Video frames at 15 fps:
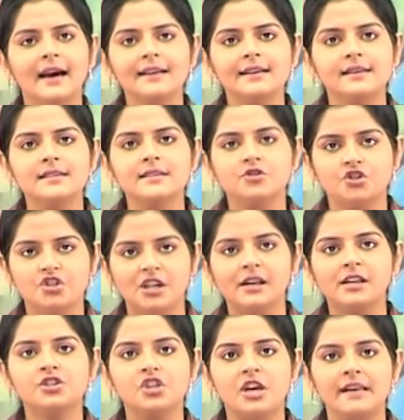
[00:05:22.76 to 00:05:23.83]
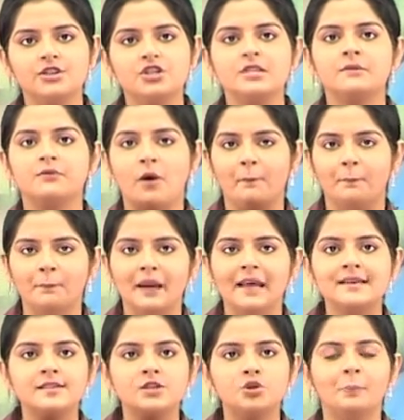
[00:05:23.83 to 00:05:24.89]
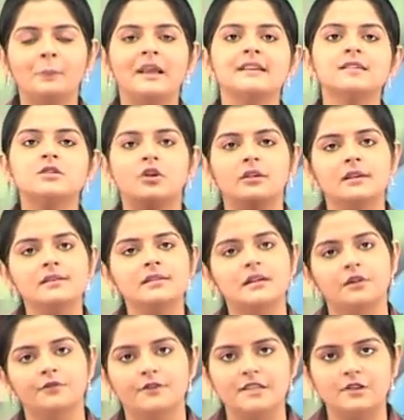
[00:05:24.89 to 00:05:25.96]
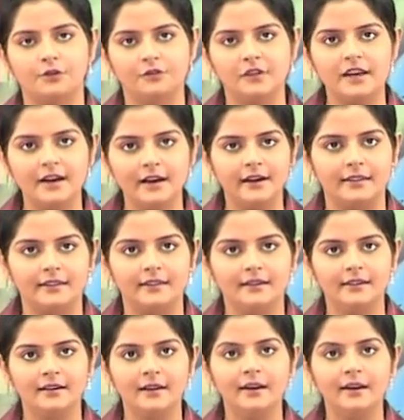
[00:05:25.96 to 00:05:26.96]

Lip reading: That is, G changes from place to place on the surface of the earth.